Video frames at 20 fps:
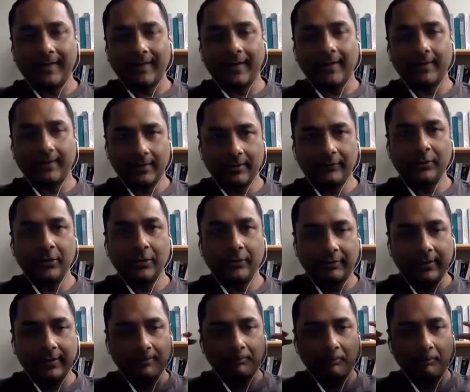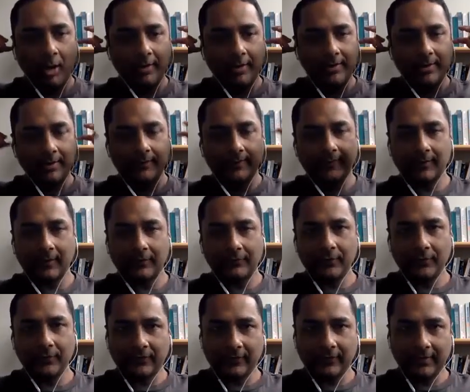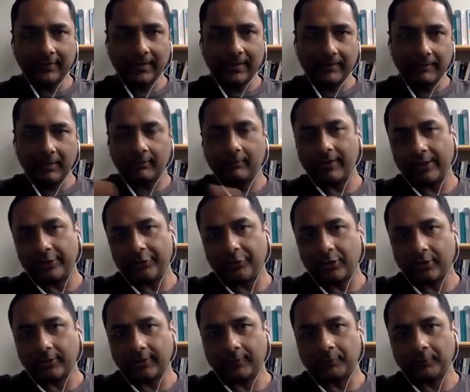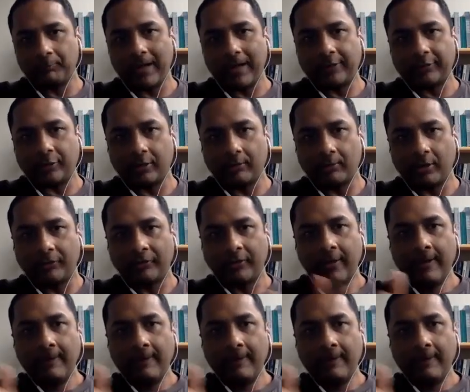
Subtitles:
and if you read Boydian stuff, you see them arranged on a spectrum of